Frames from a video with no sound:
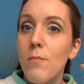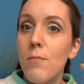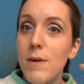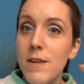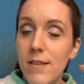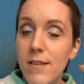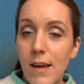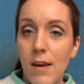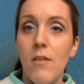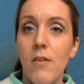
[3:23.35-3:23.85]

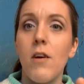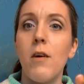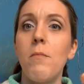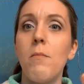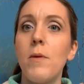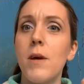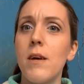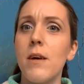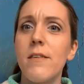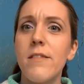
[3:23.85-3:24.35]
mascara
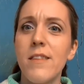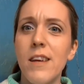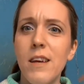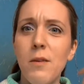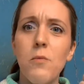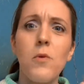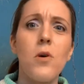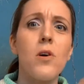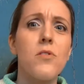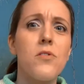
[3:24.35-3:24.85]
because
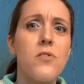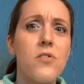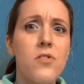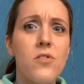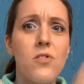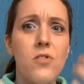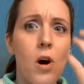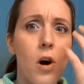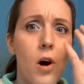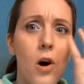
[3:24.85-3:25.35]
it was
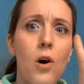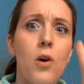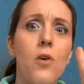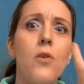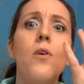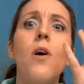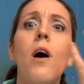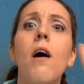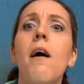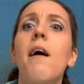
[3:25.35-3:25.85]

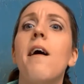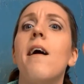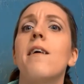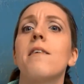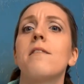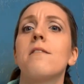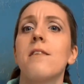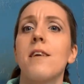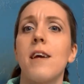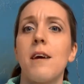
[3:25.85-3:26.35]
so
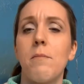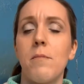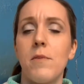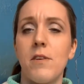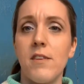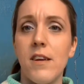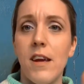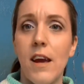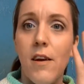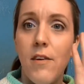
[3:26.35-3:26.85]
hard to get
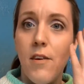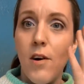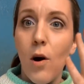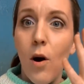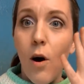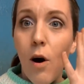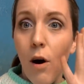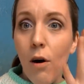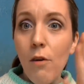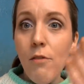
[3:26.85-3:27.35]
mascara
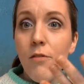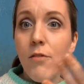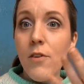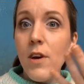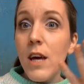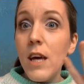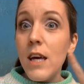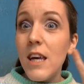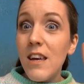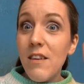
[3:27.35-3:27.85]

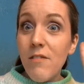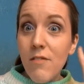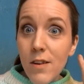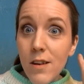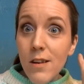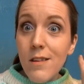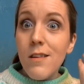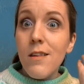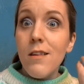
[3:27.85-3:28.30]
off even